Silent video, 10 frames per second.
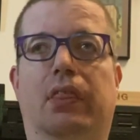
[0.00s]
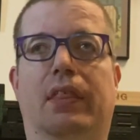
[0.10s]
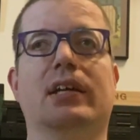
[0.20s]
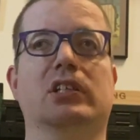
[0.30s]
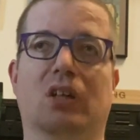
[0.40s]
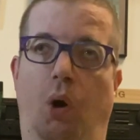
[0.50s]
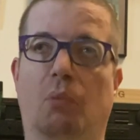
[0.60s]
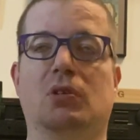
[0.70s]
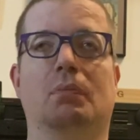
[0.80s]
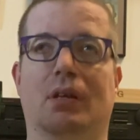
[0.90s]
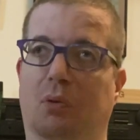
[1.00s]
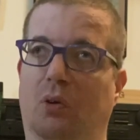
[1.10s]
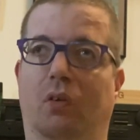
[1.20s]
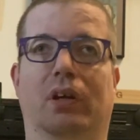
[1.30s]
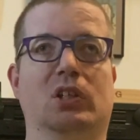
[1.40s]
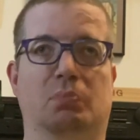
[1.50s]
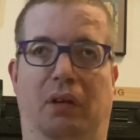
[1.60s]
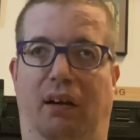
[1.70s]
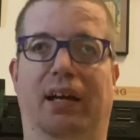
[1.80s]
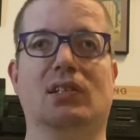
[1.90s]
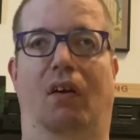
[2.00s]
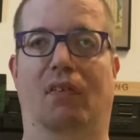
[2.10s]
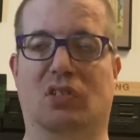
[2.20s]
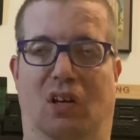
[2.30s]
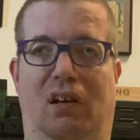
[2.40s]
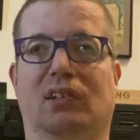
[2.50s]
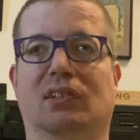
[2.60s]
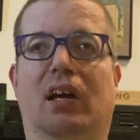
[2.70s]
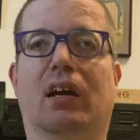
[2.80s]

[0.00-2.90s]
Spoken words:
that she hopes that people experience all the songs